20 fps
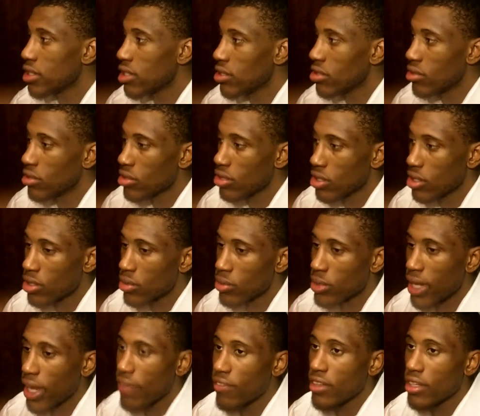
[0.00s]
So, you know,
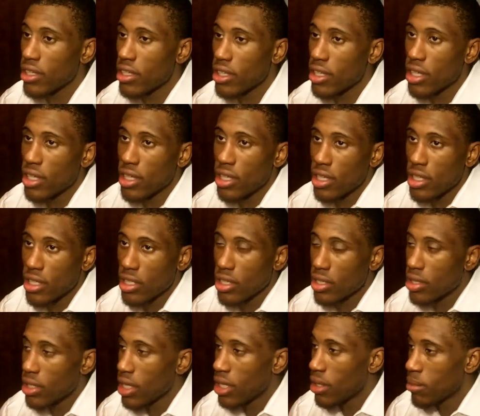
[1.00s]
we have to, you
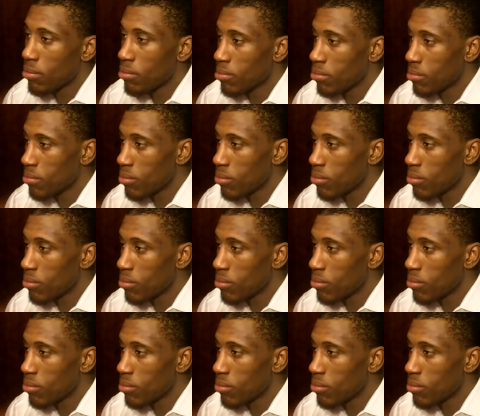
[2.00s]
know,